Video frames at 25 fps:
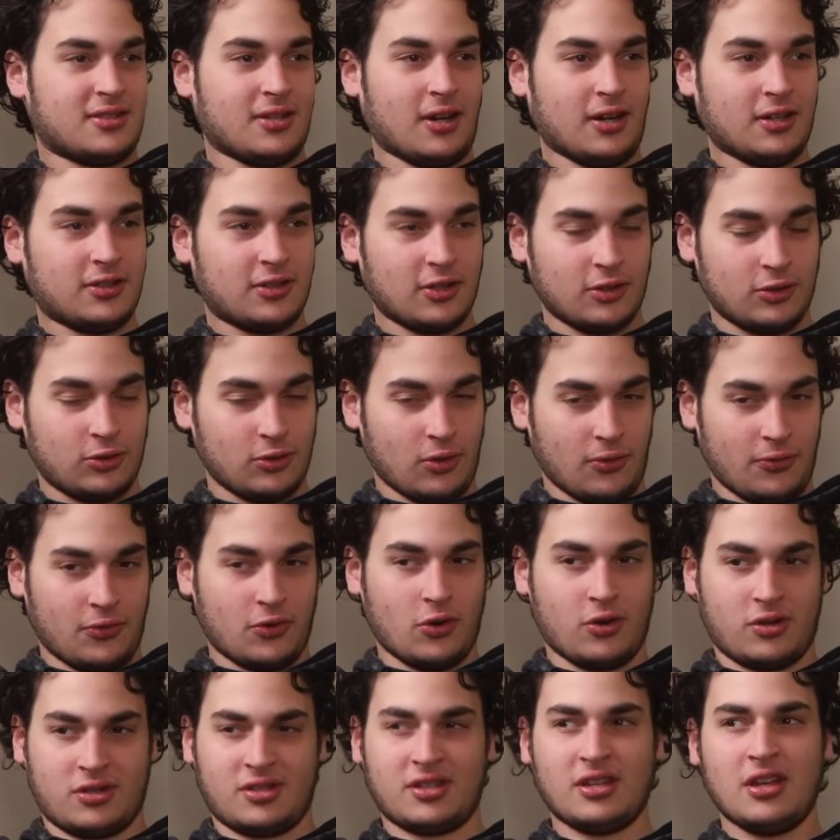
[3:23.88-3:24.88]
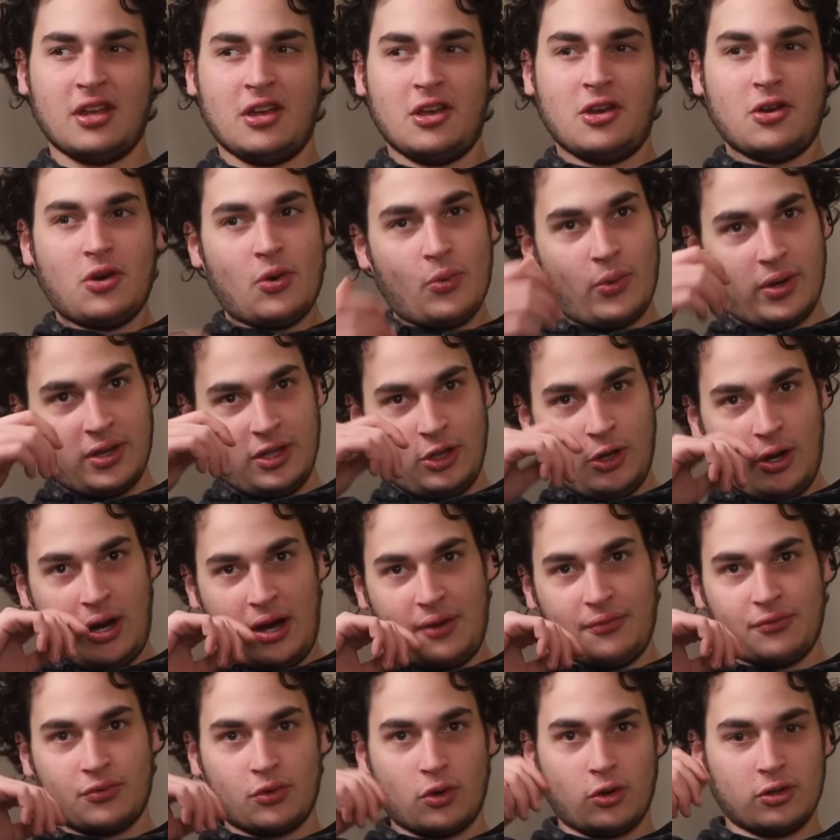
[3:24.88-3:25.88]
starting to, of course, when you
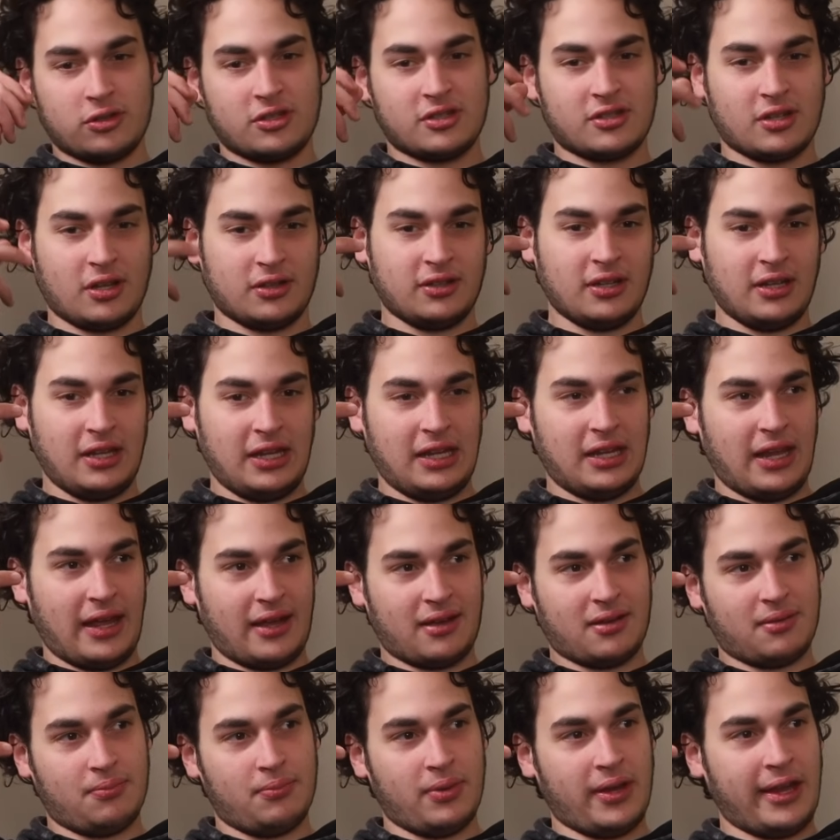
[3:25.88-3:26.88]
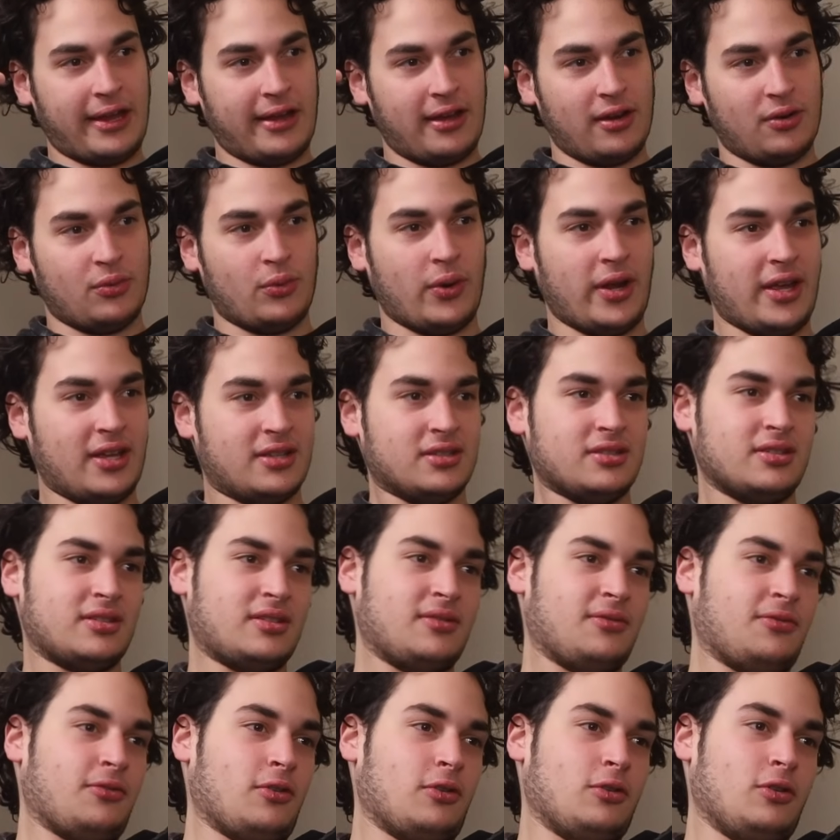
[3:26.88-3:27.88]
have roles suddenly like being
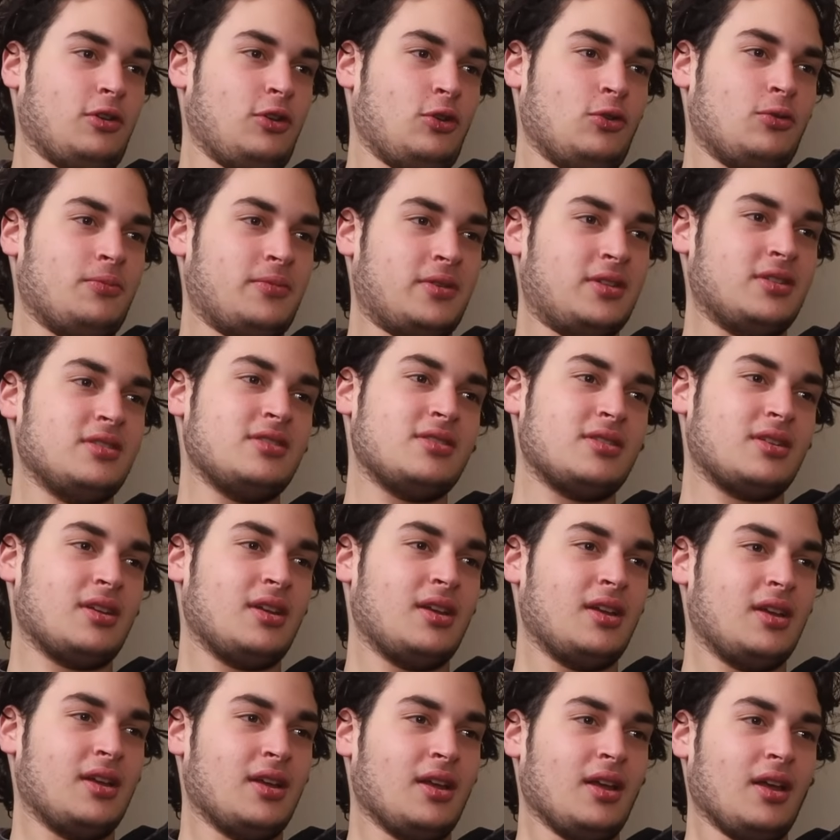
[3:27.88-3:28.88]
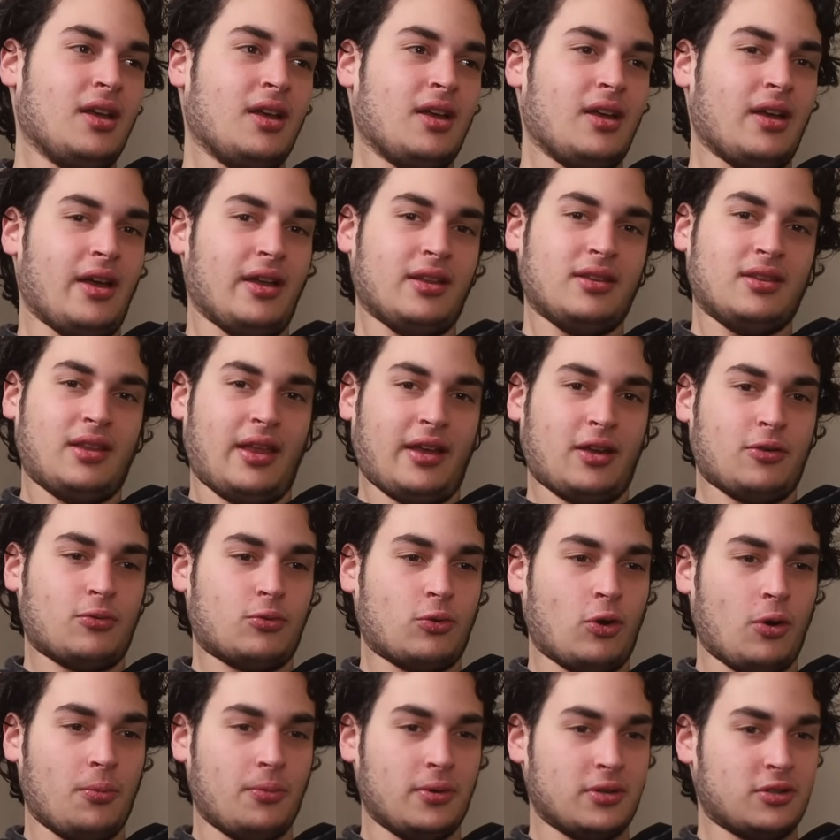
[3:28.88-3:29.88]
erased for humans and like
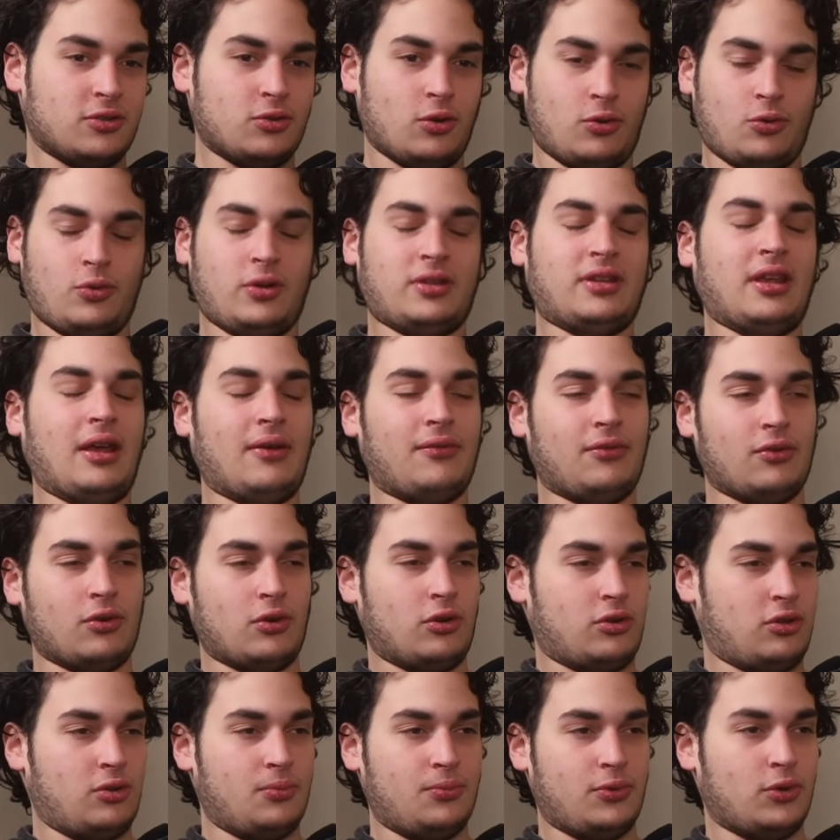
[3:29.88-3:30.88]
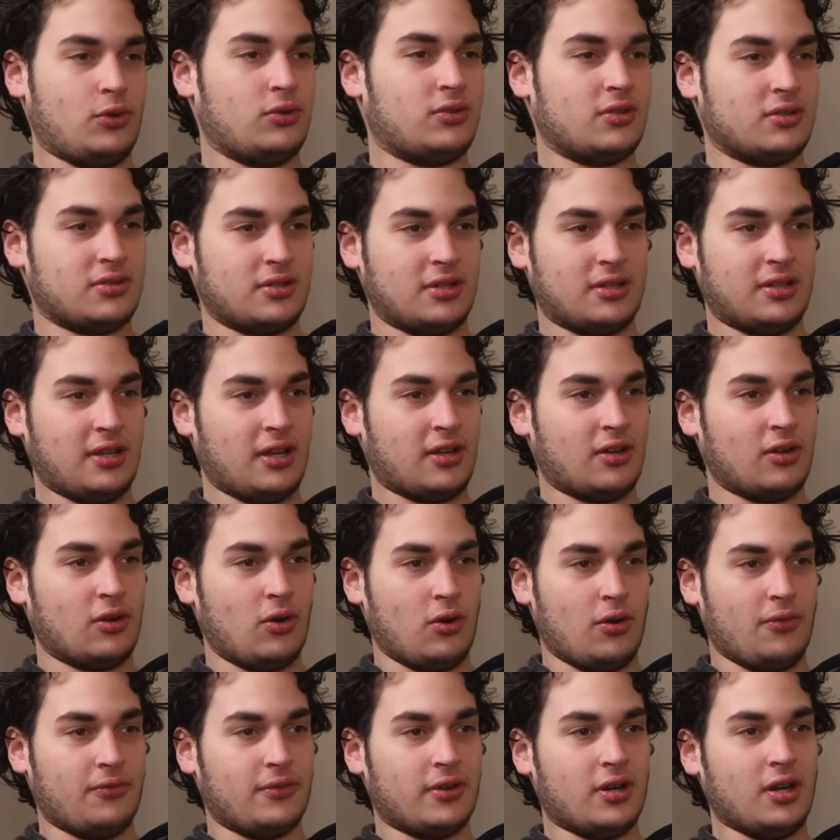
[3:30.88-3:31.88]
robots or whatever or computers are taking
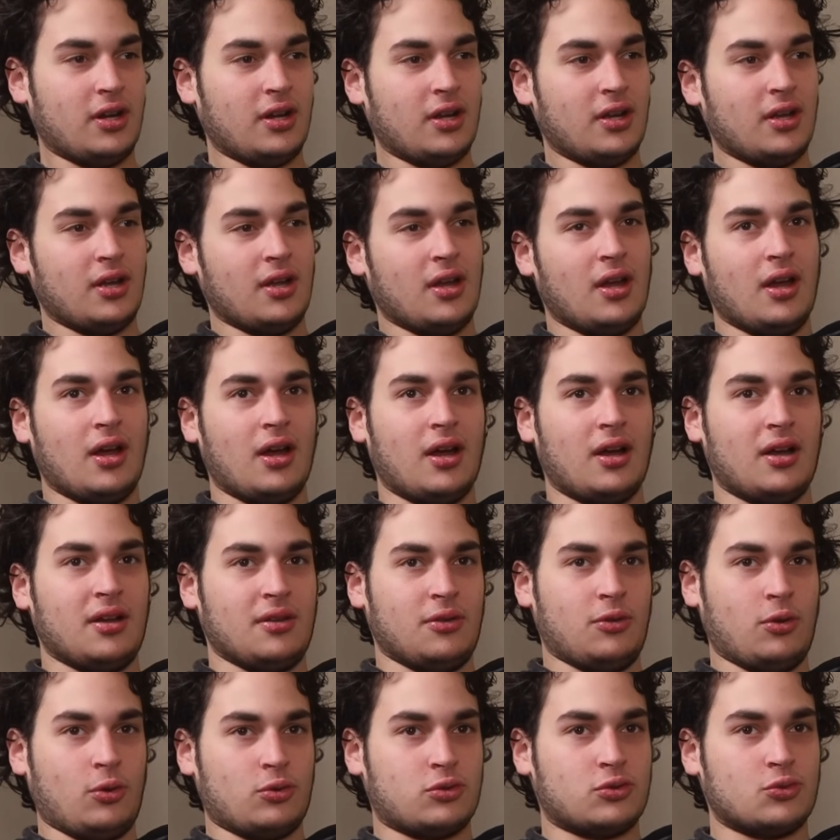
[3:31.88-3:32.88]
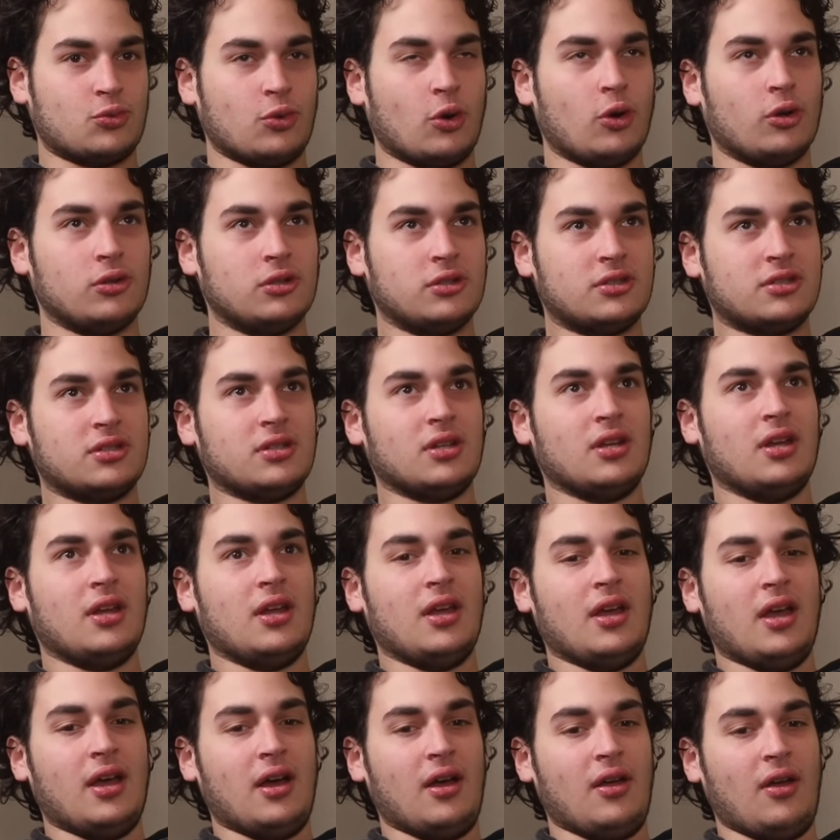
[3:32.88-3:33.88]
over those roles.
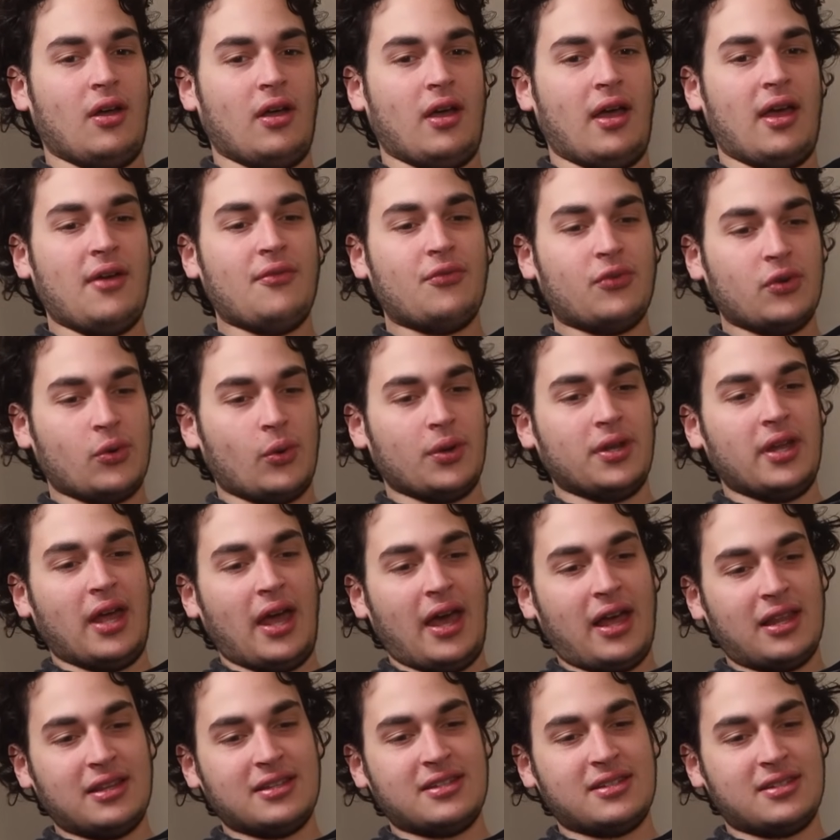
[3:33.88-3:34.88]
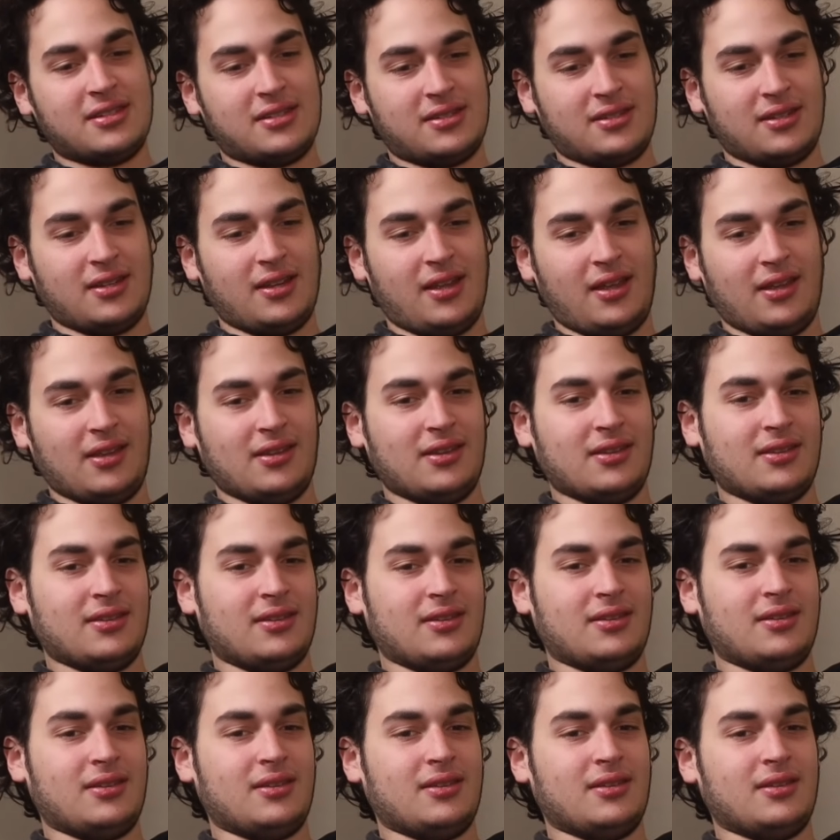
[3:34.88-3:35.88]
Everyone else
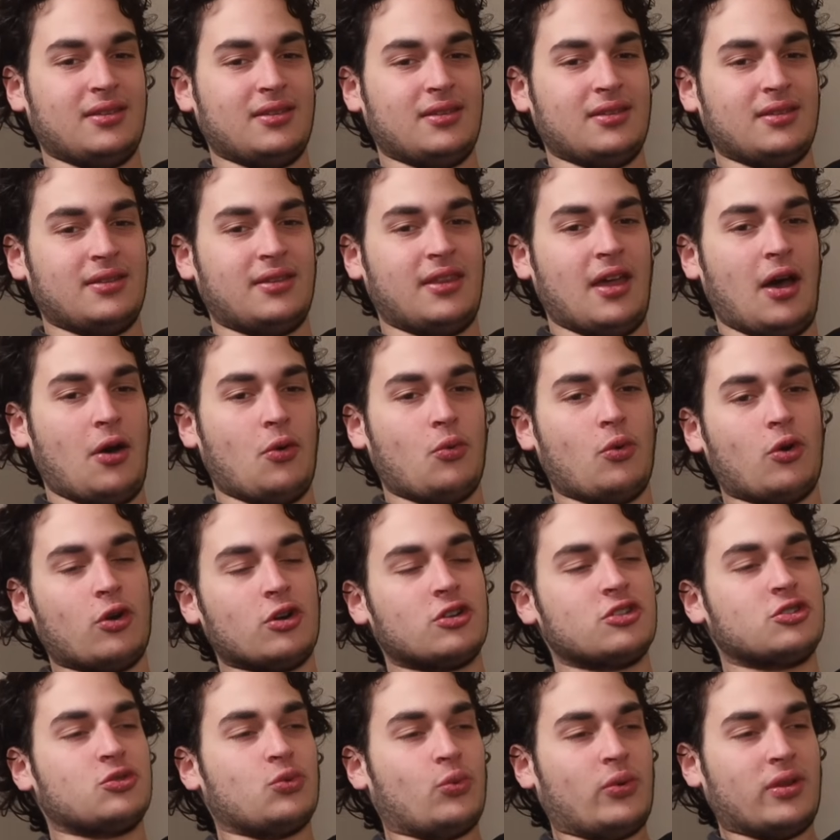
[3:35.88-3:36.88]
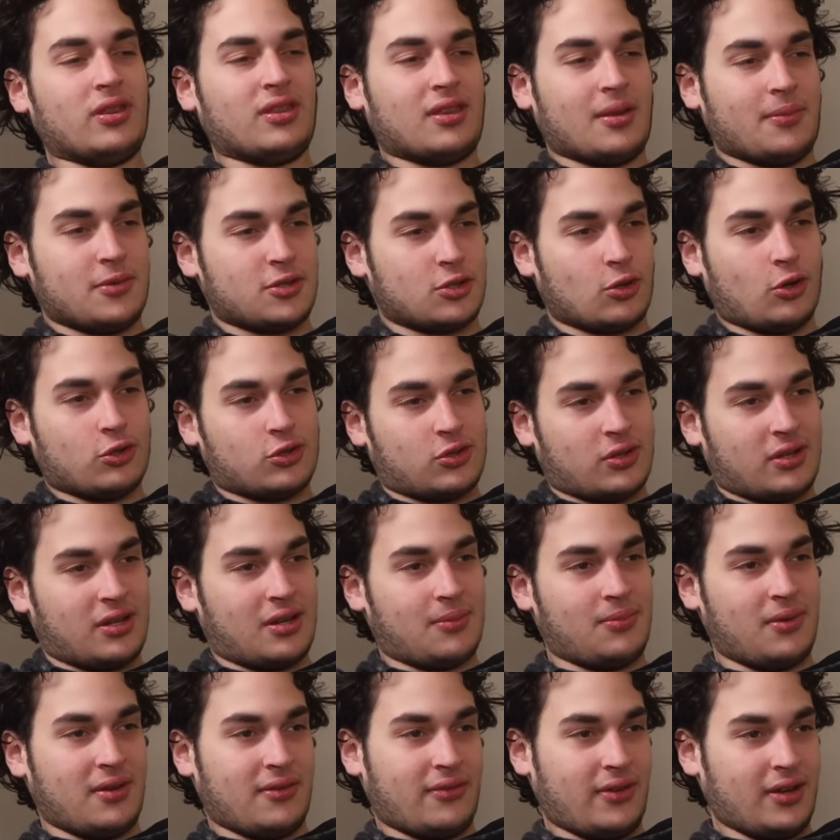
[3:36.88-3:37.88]
that works with them is also going
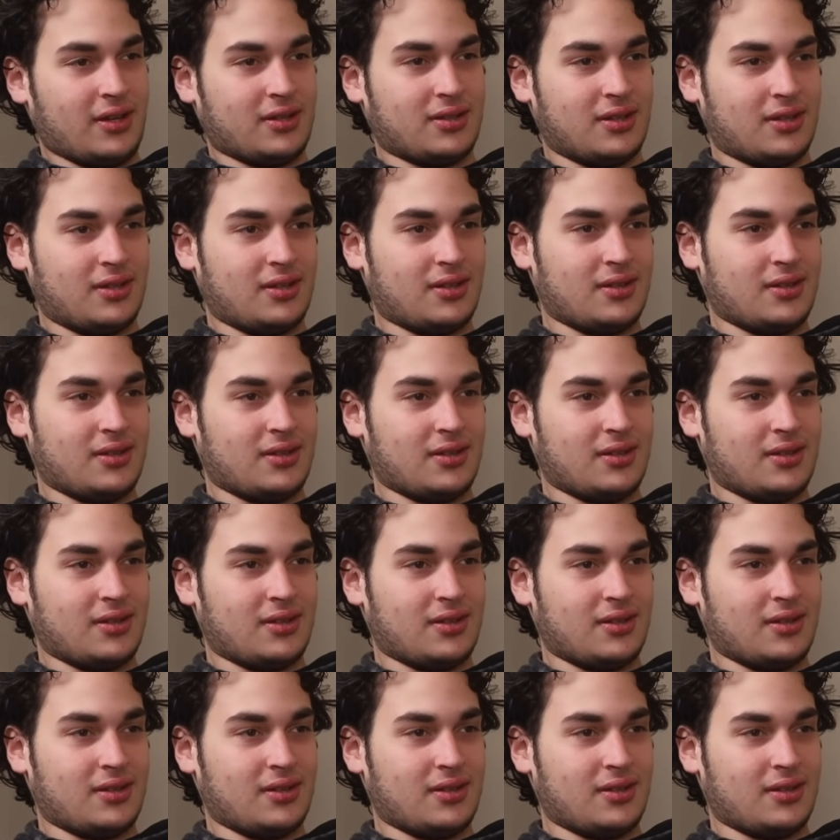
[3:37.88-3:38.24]
to be affected